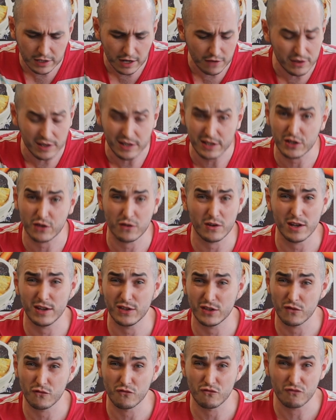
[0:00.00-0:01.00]
I think
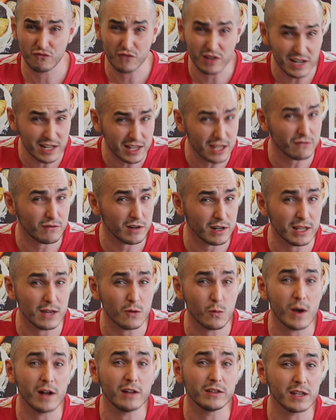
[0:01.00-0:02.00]
it's a really
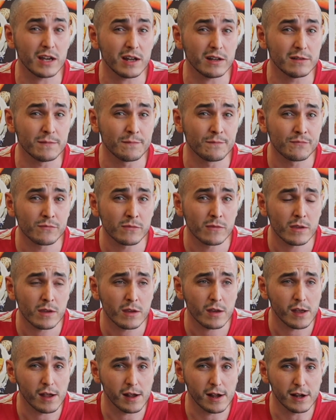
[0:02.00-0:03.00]
well done
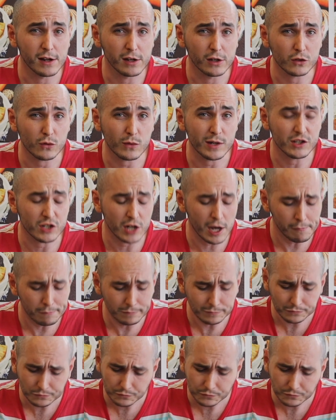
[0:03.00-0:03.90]
Kway Chap.